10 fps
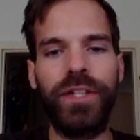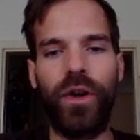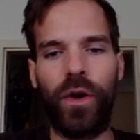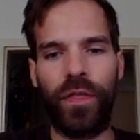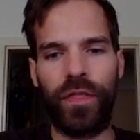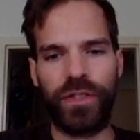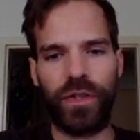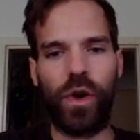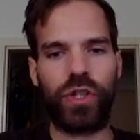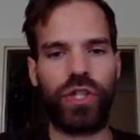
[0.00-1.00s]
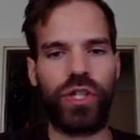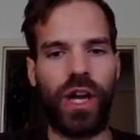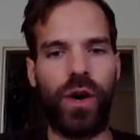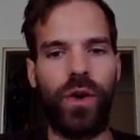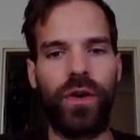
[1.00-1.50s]
on this auction
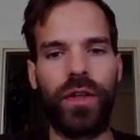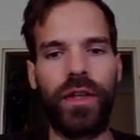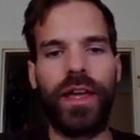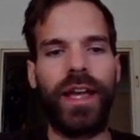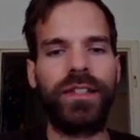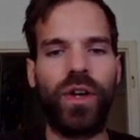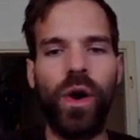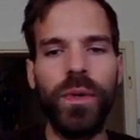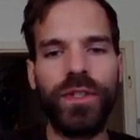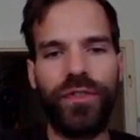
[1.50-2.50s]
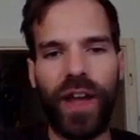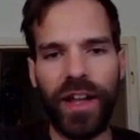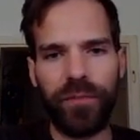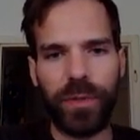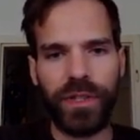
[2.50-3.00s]
now. It's always
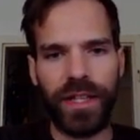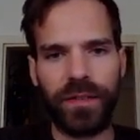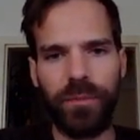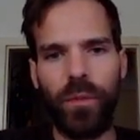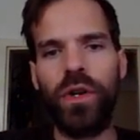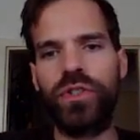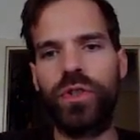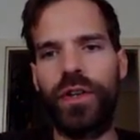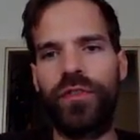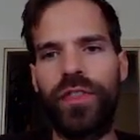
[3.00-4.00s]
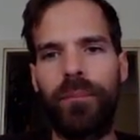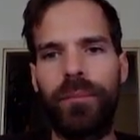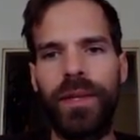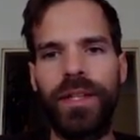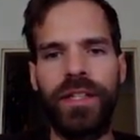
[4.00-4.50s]
5% more, so if the
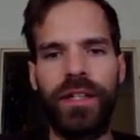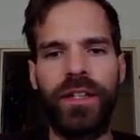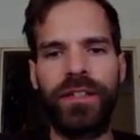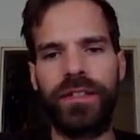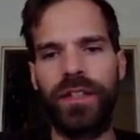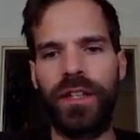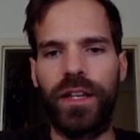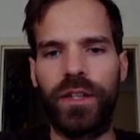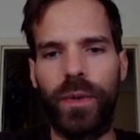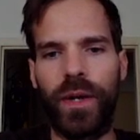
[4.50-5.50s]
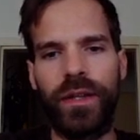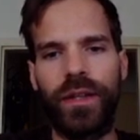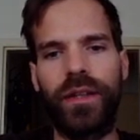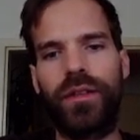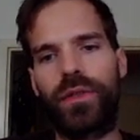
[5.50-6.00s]
bid here is
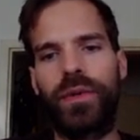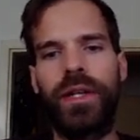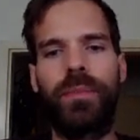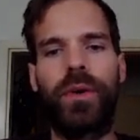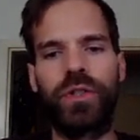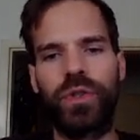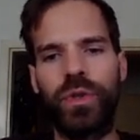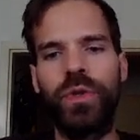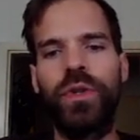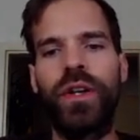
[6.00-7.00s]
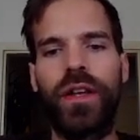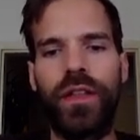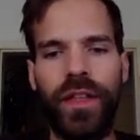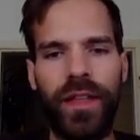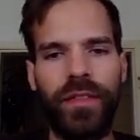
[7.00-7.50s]
23.2,
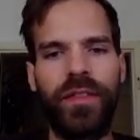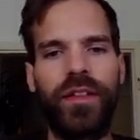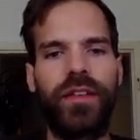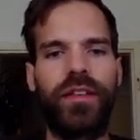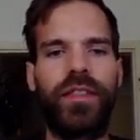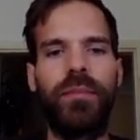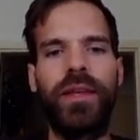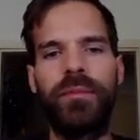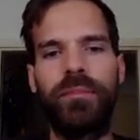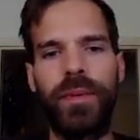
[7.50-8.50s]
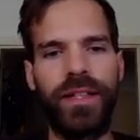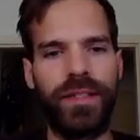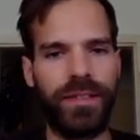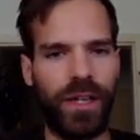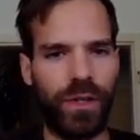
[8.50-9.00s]
then the min bid is
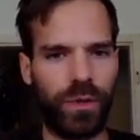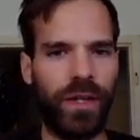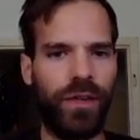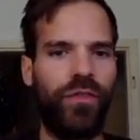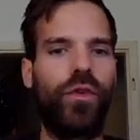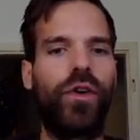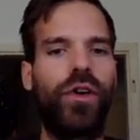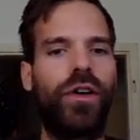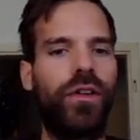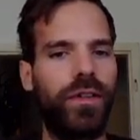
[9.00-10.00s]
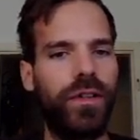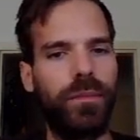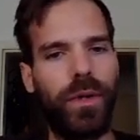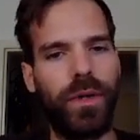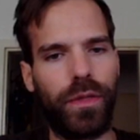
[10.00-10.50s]
now
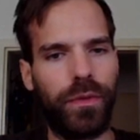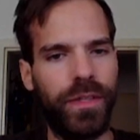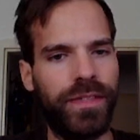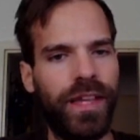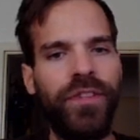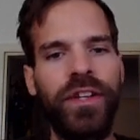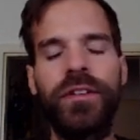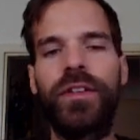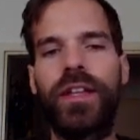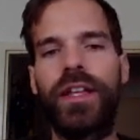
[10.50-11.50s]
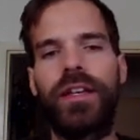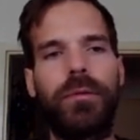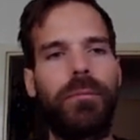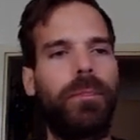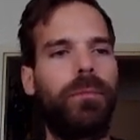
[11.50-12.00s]
24.37.
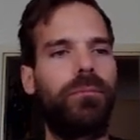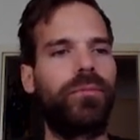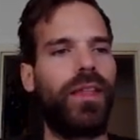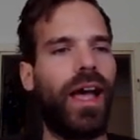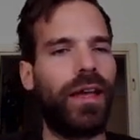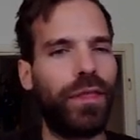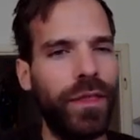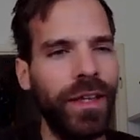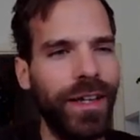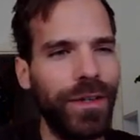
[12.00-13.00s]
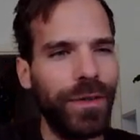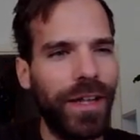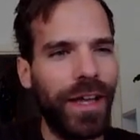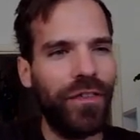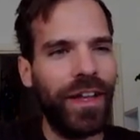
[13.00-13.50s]
I think I don't
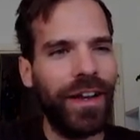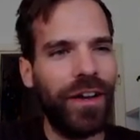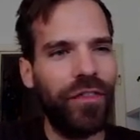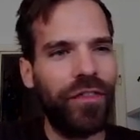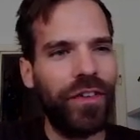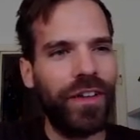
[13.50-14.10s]
have enough